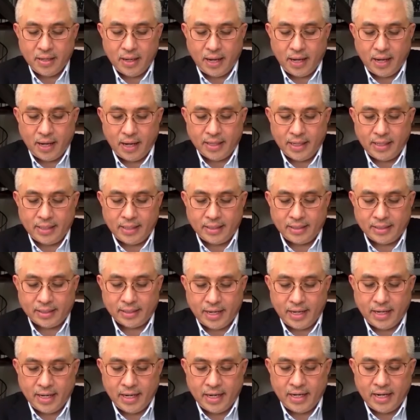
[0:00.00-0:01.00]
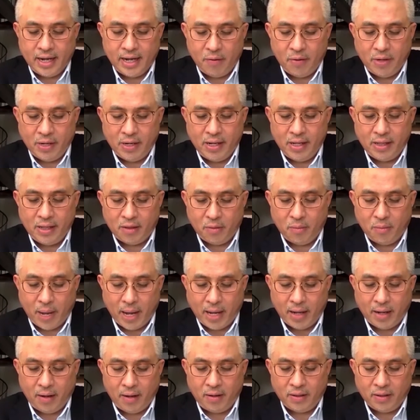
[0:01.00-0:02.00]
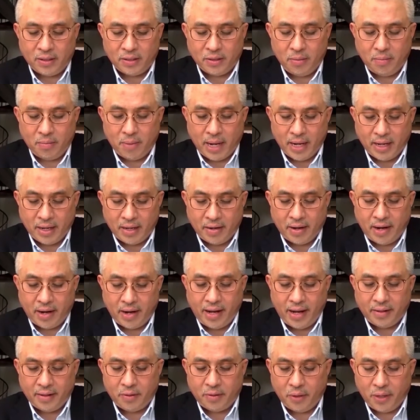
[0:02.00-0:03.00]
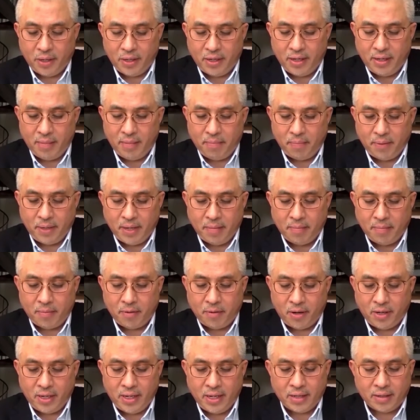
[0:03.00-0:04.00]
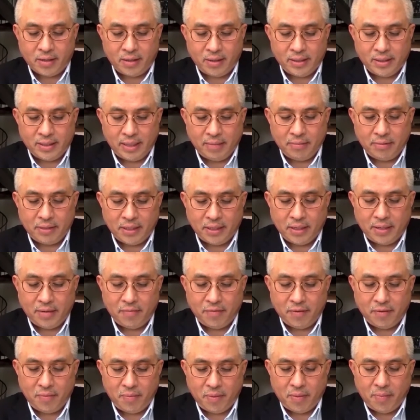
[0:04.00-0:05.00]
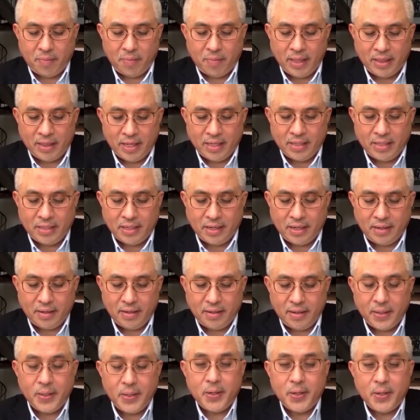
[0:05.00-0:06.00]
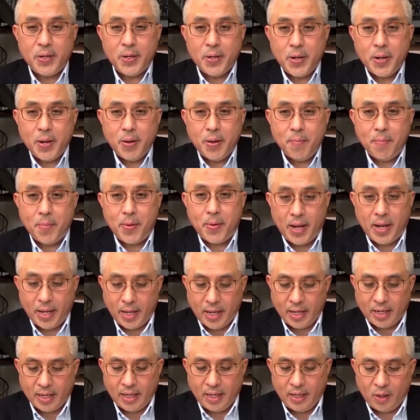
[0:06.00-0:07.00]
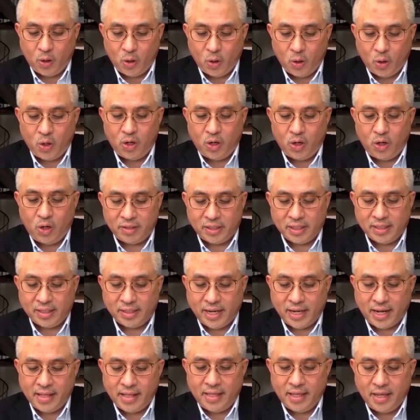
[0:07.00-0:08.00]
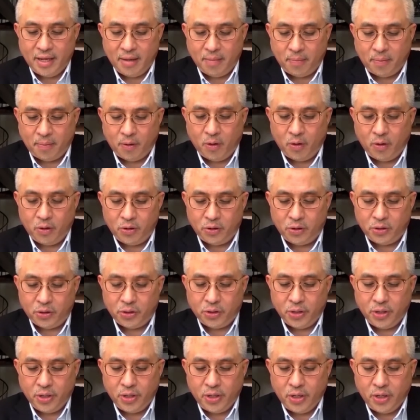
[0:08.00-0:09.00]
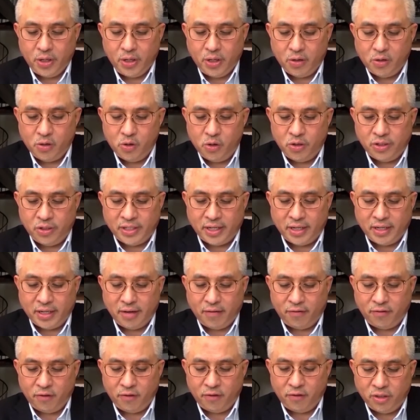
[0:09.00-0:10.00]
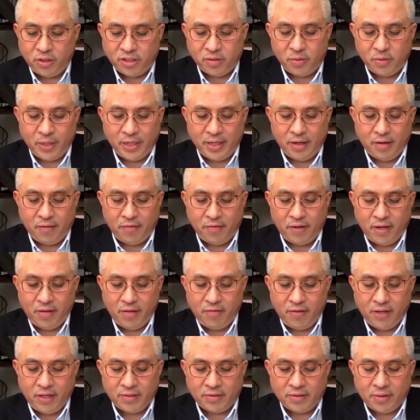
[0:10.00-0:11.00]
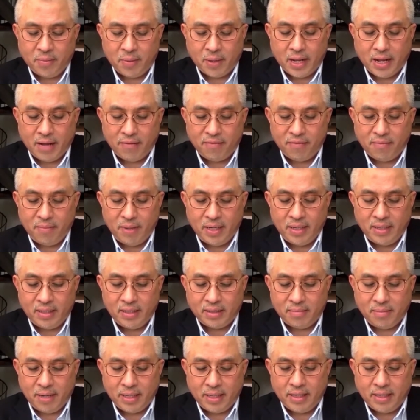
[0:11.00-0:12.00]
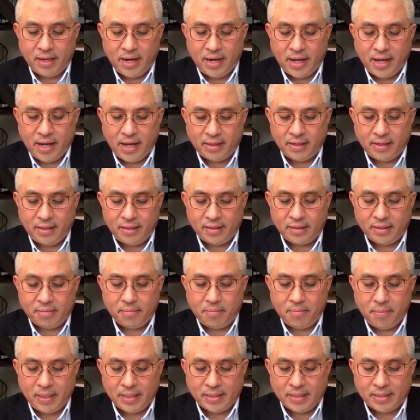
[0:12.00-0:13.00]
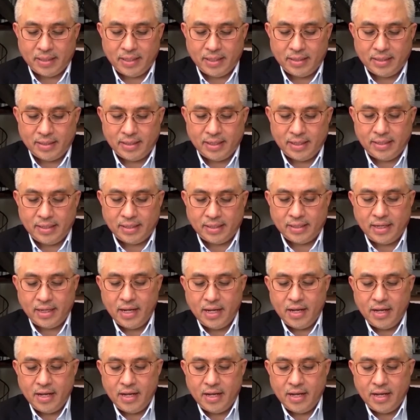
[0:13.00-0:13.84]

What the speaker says: I think it is clear that we need to also migrate to a deeper and broader conception of implementation, bringing a whole of society approach, using the full suite of levers from governments, multilaterals, businesses,